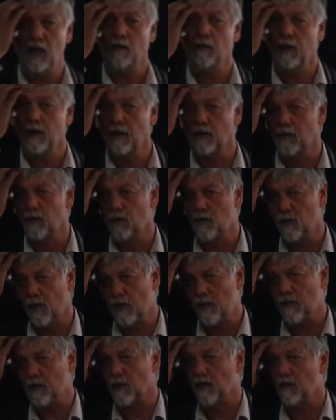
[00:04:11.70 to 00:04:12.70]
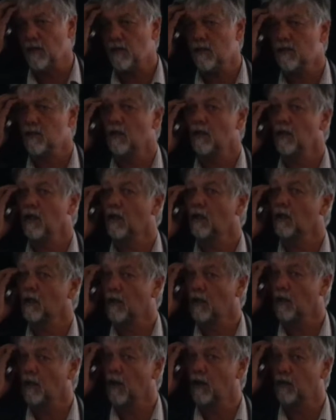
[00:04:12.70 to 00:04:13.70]
how we're going to address this so that the
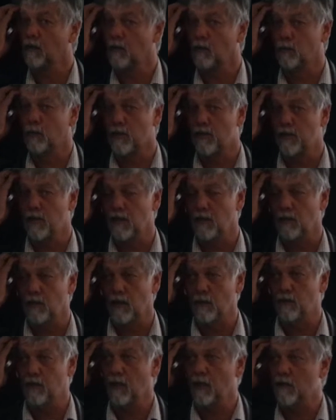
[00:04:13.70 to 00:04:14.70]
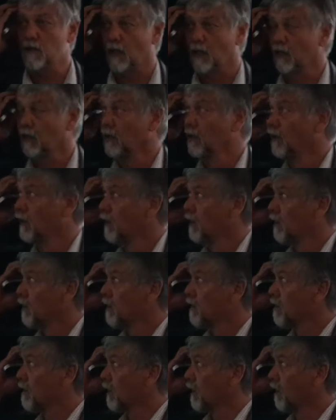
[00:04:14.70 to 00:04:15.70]
client would proceed with their project.
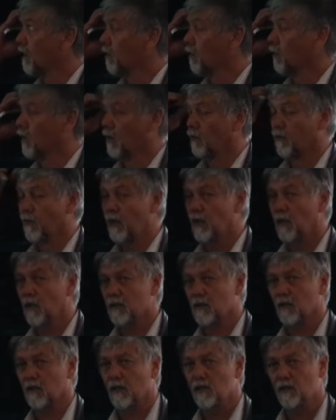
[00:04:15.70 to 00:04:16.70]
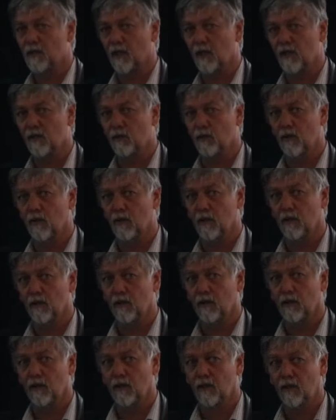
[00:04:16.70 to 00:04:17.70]
So we realised that these things
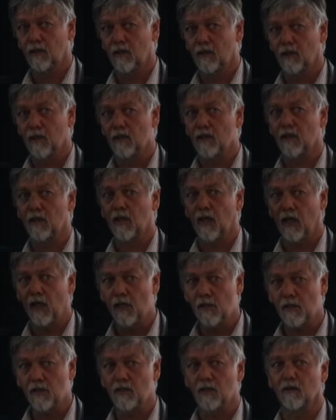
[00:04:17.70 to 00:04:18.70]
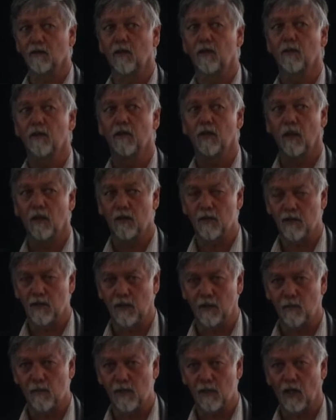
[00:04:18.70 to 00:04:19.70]
were these acacias that we were
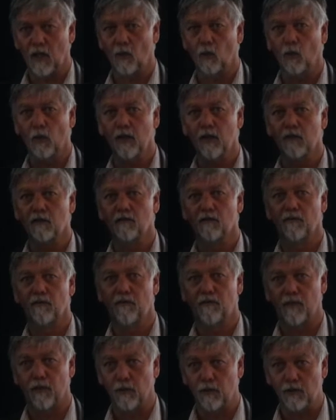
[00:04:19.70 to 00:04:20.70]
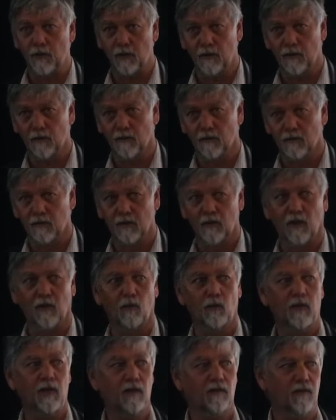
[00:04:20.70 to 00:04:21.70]
noticing, which had weird fruit,
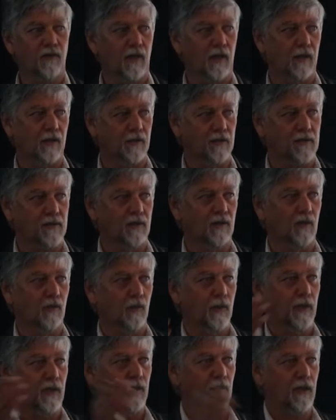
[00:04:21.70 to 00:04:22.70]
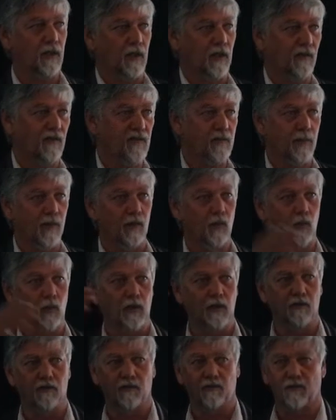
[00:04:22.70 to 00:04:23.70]
not weird flowers, not weird leaves, but
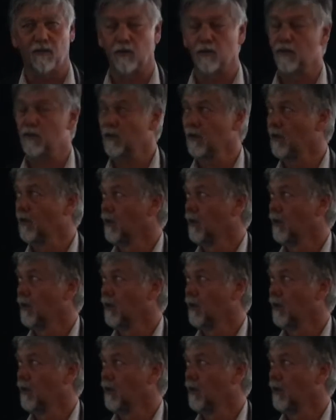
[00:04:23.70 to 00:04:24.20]
weird fruit,